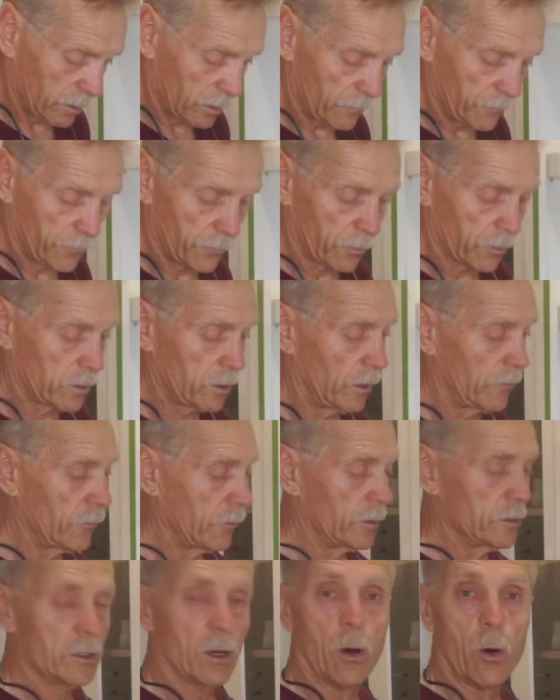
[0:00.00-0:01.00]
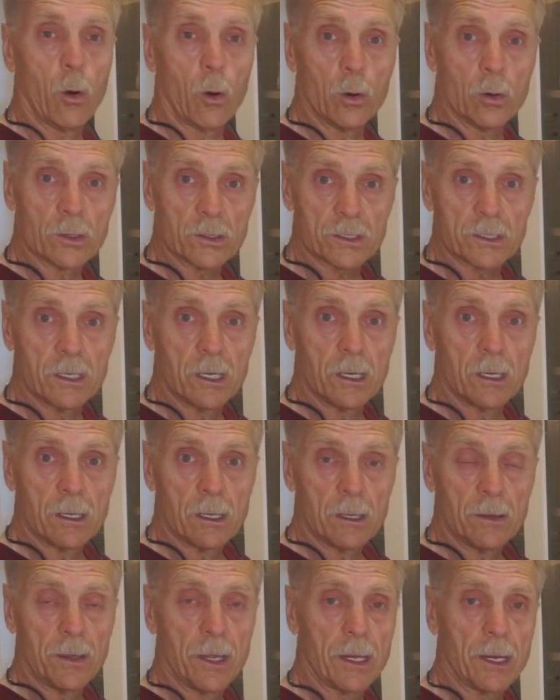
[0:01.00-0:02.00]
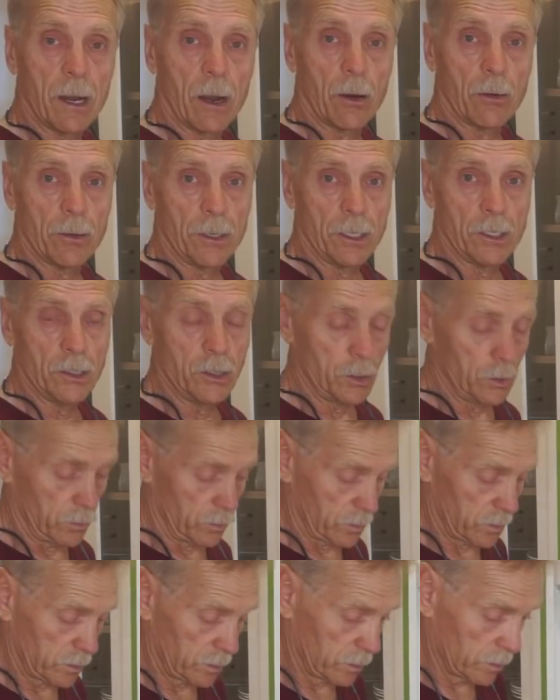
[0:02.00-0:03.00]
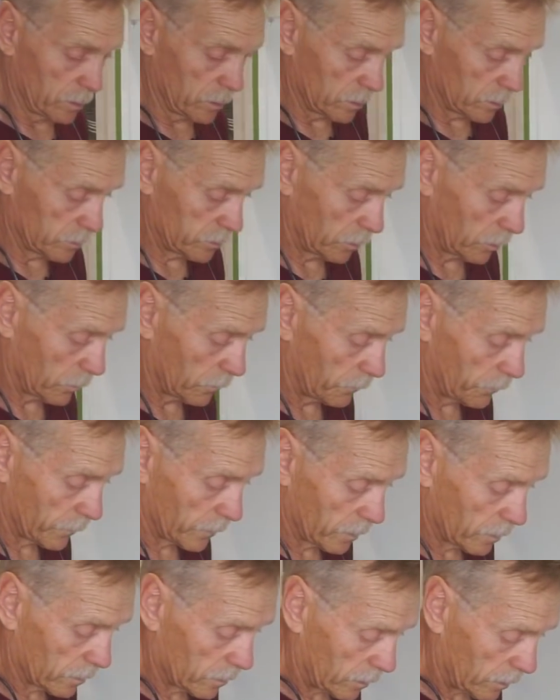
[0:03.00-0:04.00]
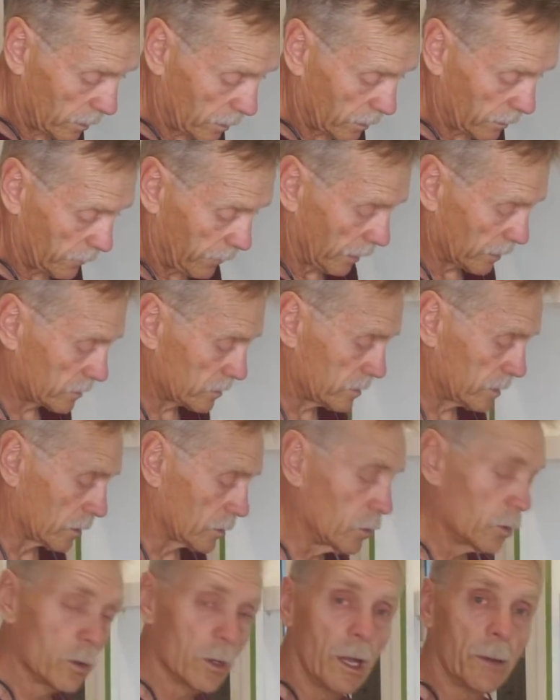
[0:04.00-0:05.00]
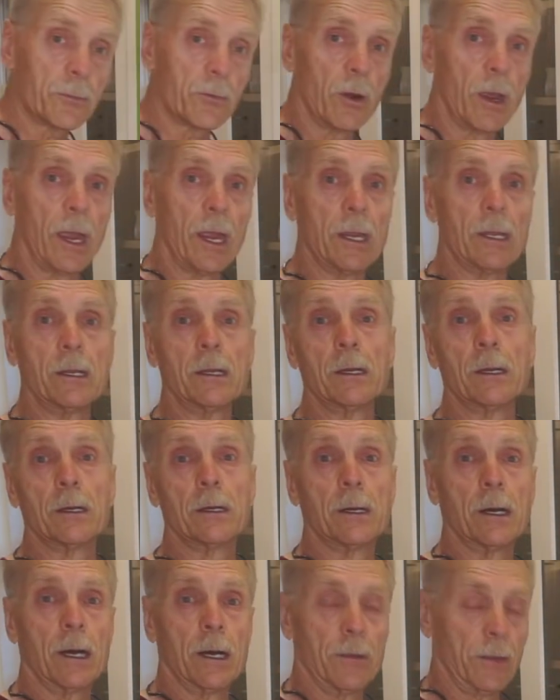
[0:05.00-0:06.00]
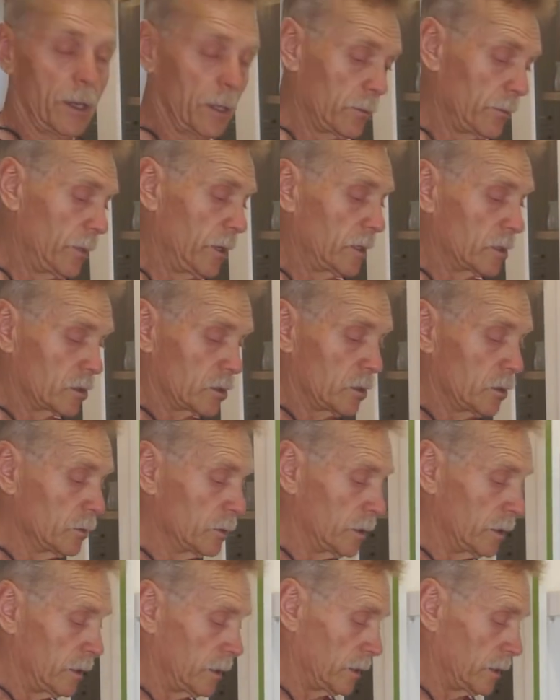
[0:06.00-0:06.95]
for covering the holes that aren't in use. So that's a cool upgrade. That'll be included